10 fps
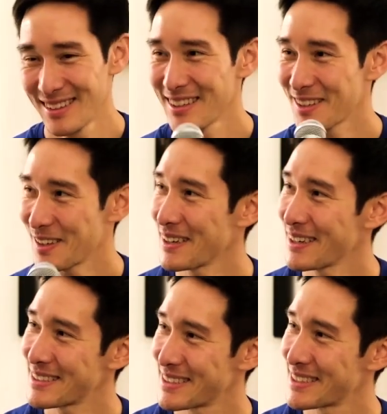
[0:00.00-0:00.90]

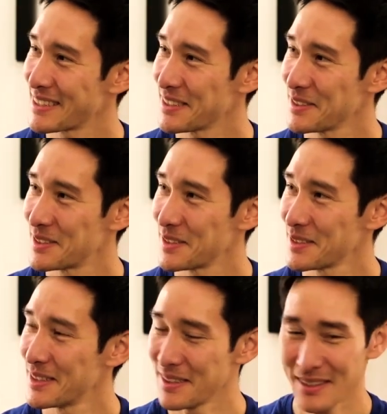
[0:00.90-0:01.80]
Great to see you too,
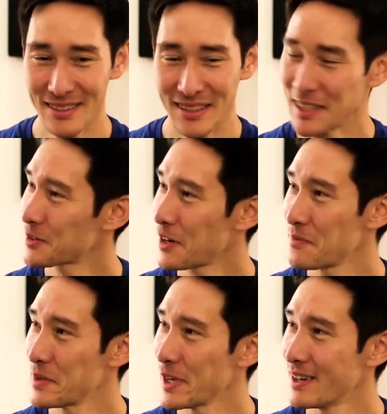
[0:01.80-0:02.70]
Dylan. Thanks for
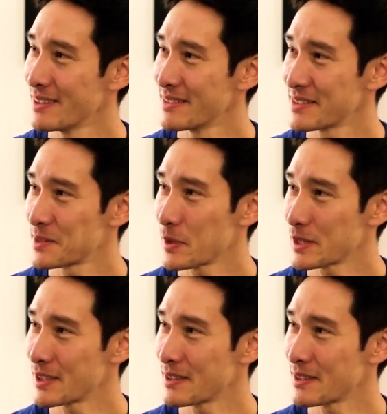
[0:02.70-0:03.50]
having me on. It's a pleasure.